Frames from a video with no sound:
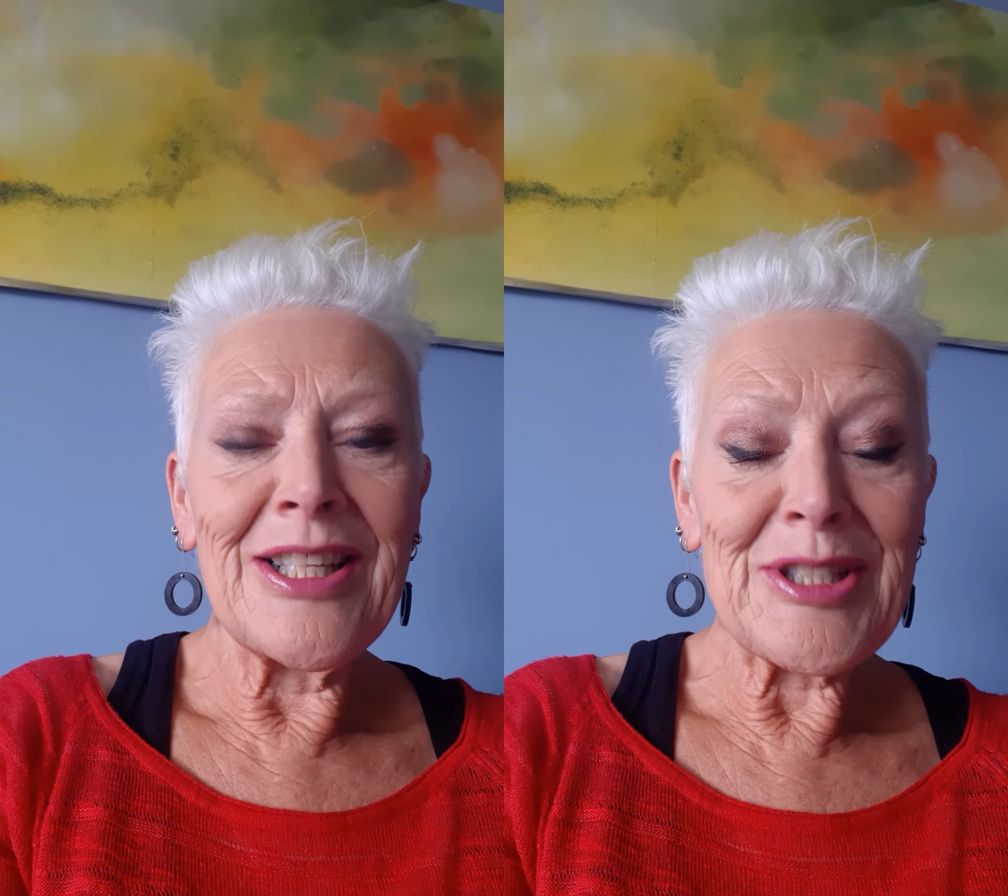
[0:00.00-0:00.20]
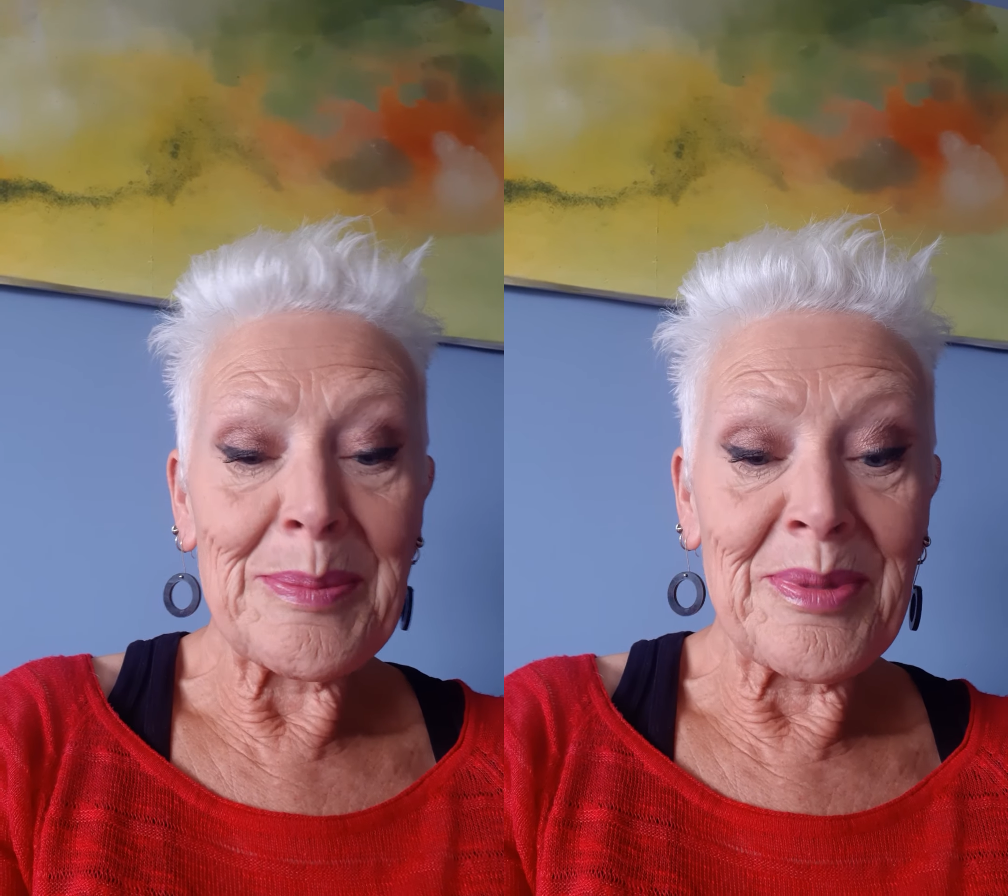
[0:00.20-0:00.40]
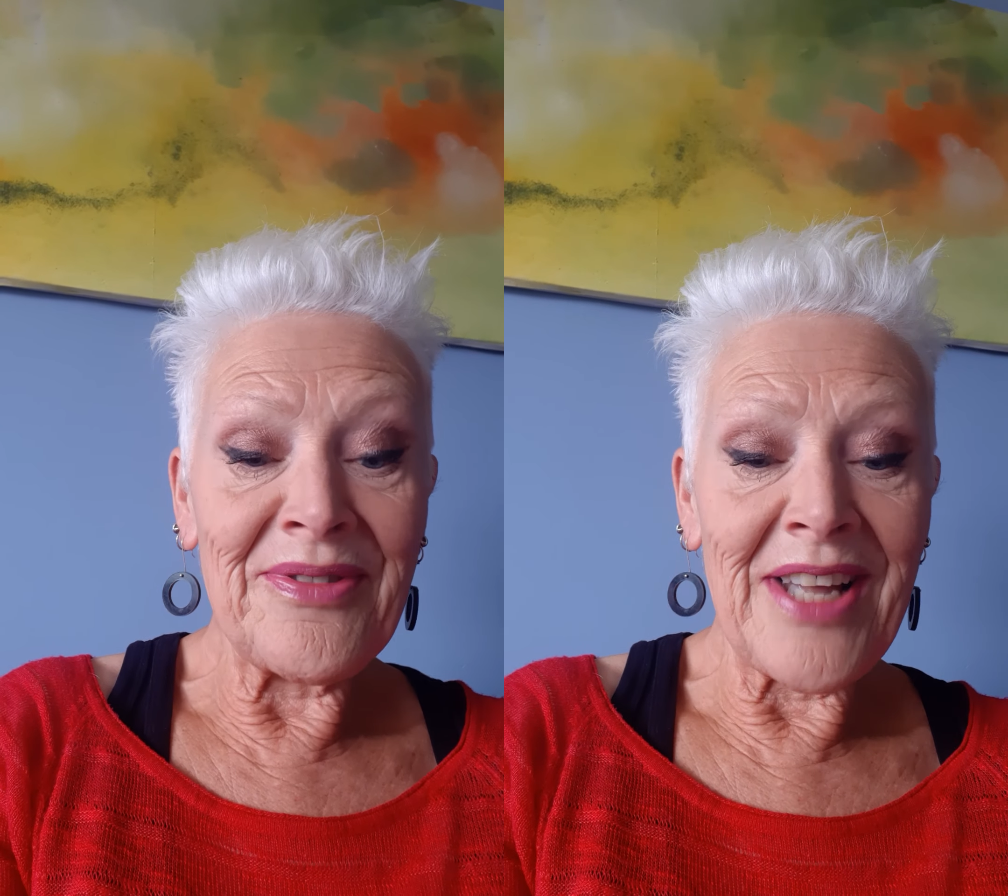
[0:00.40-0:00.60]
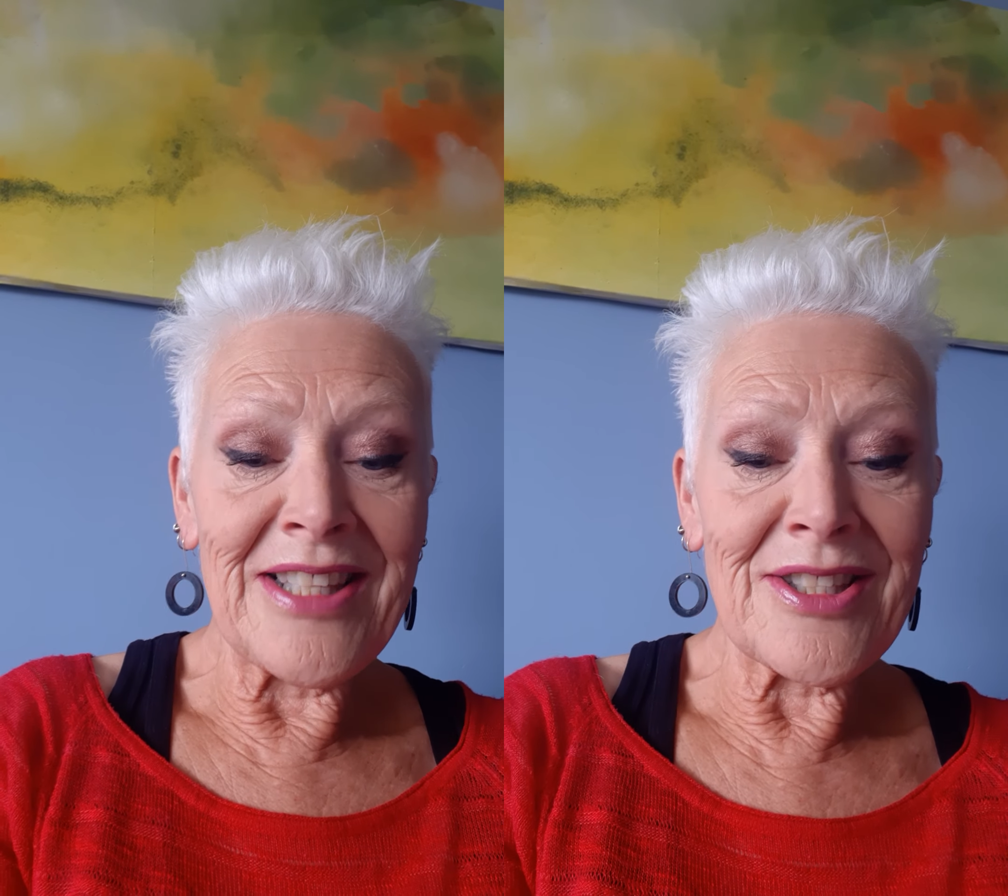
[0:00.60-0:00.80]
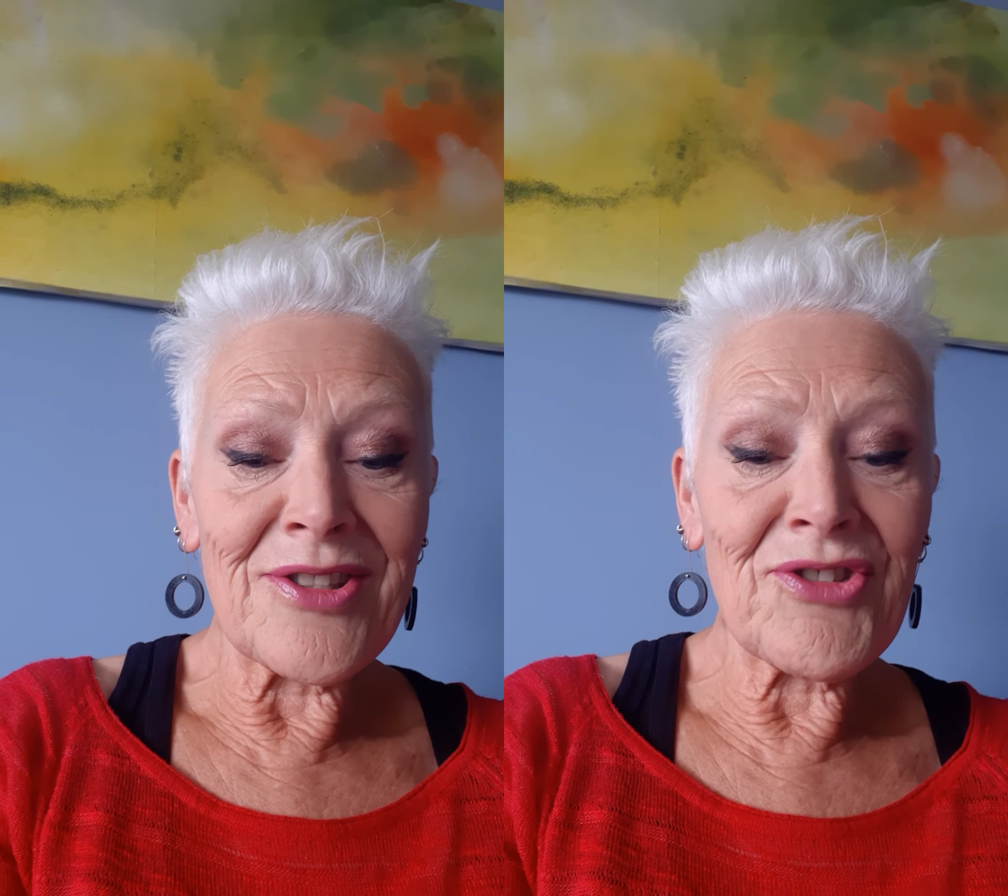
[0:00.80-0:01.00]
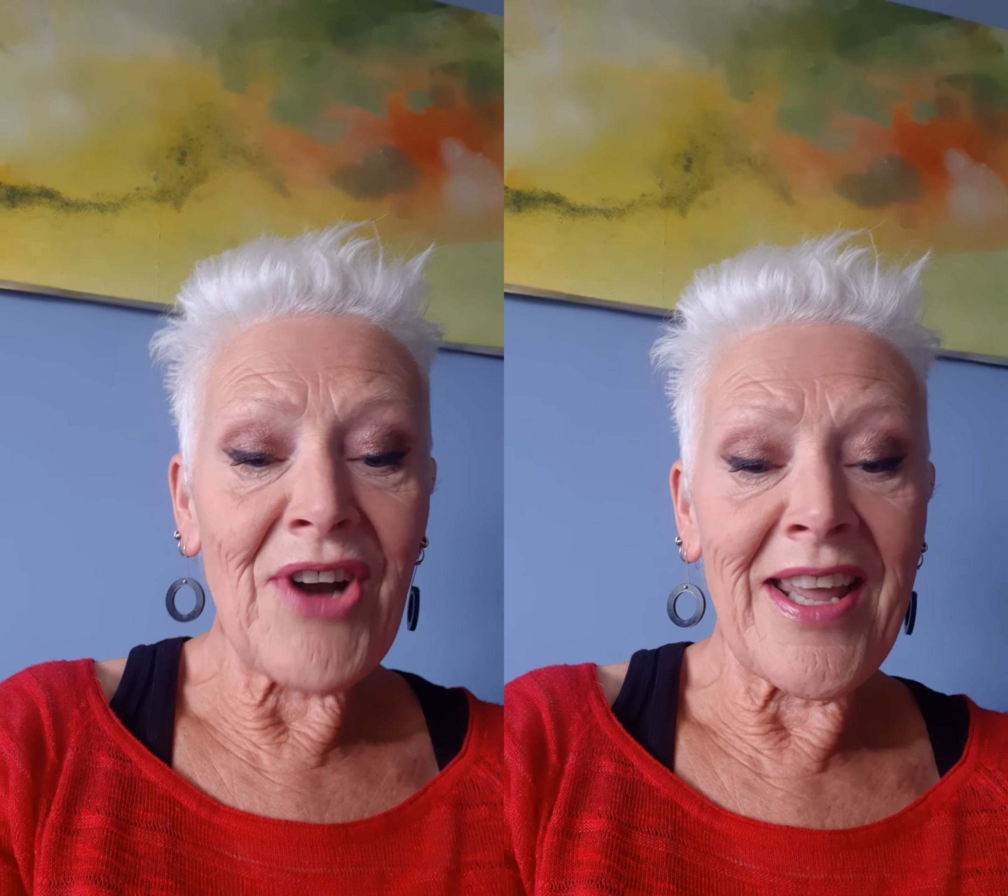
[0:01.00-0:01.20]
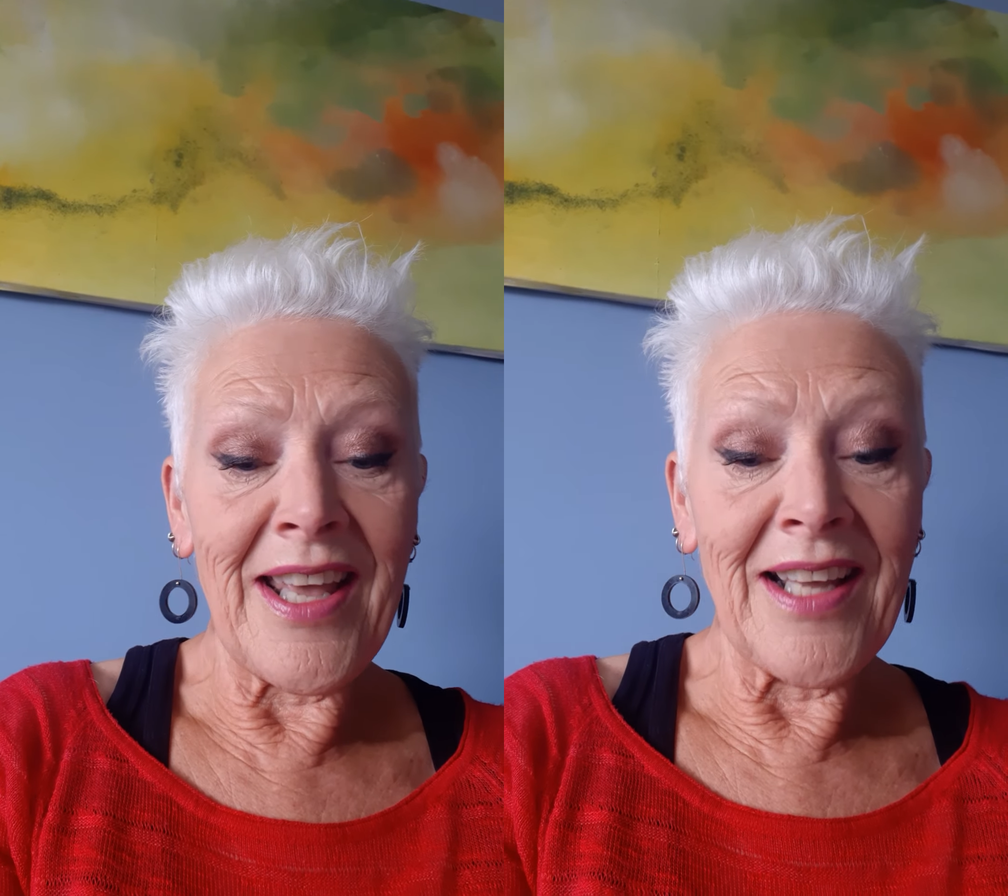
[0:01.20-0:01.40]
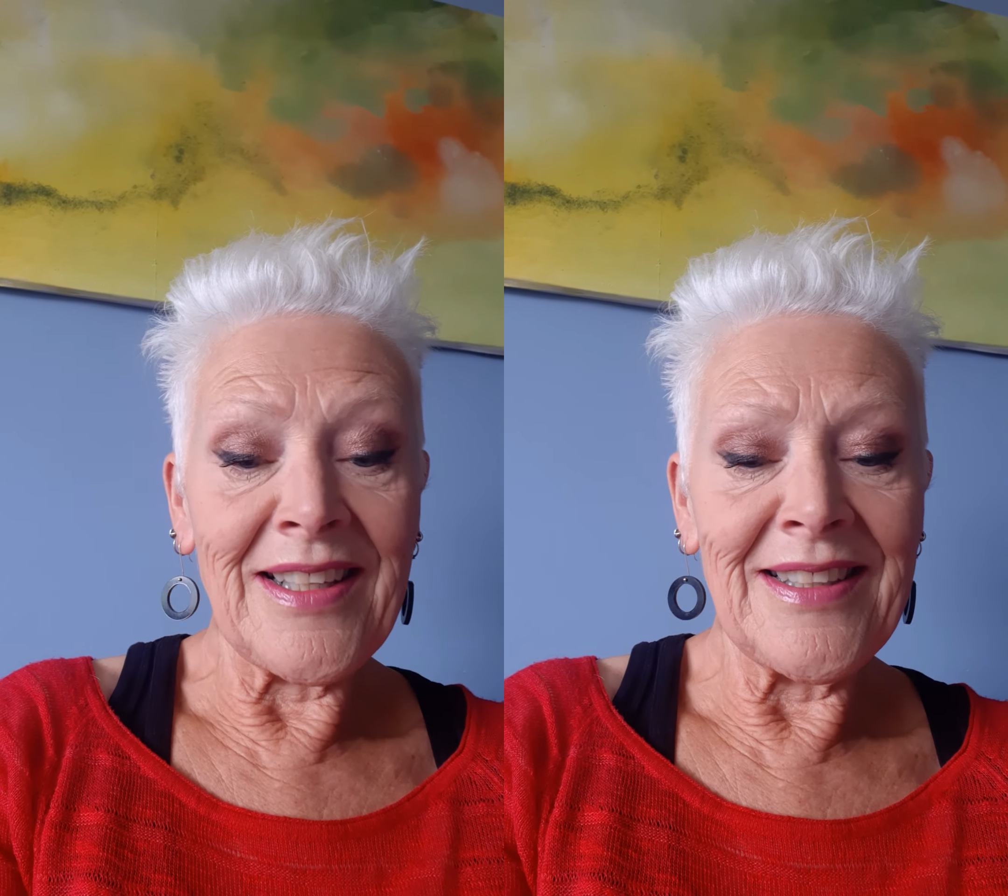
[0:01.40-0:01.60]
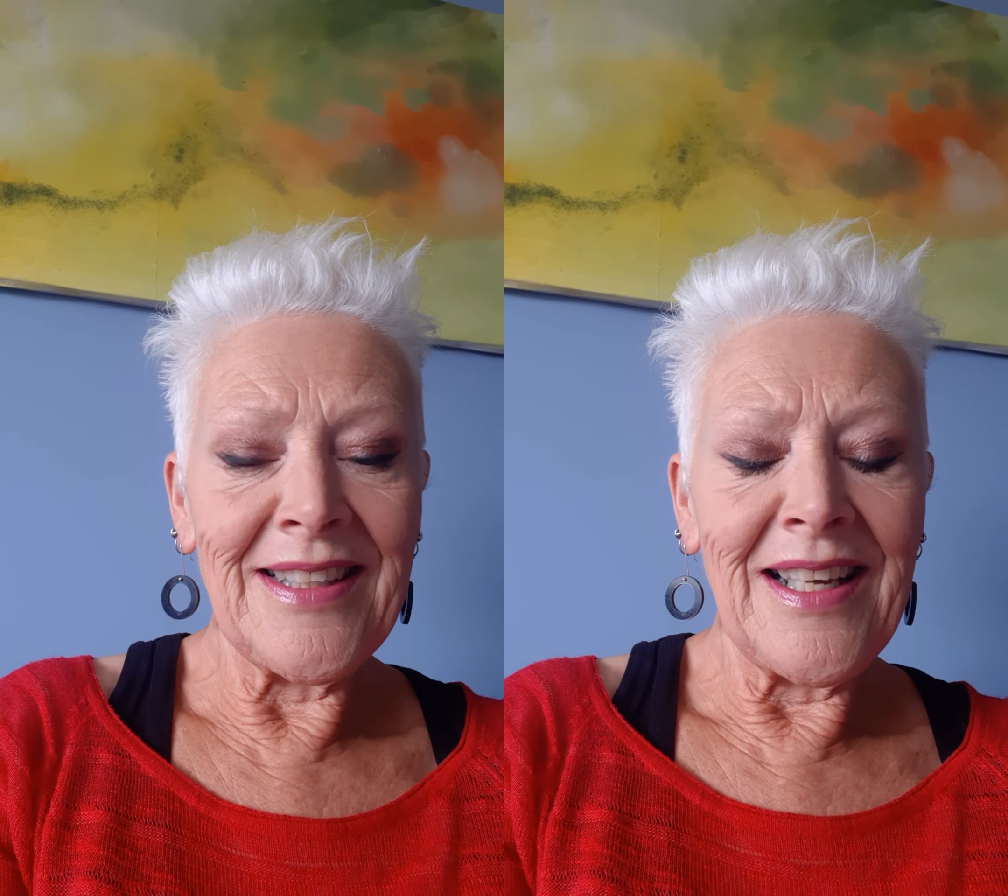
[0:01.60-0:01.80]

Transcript: to prevent straying,